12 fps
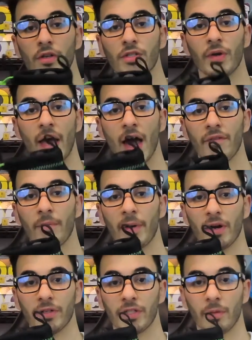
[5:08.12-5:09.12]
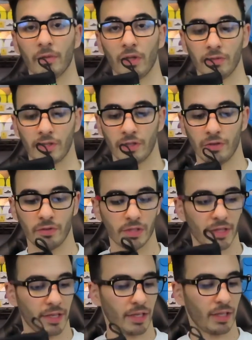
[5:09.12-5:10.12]
So to have a pair of 002s
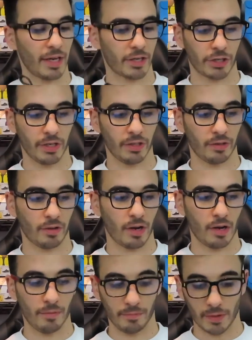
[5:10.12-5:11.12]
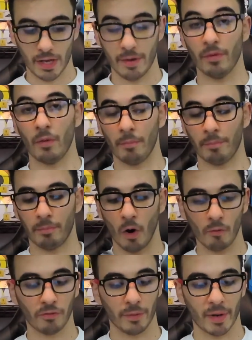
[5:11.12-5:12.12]
in the collection, in
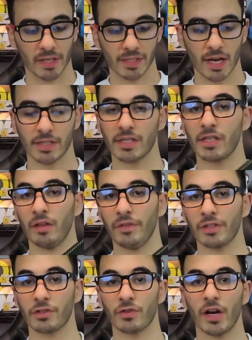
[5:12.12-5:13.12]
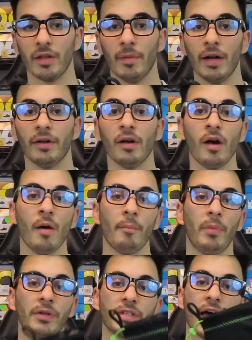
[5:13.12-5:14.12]
hopefully my size, I still have yet to try them on,
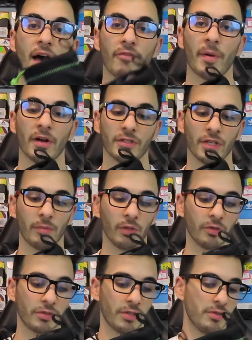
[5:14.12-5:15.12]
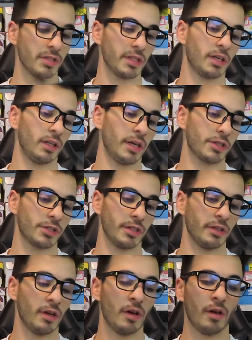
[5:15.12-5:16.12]
but to have a pair of 002s in the collection,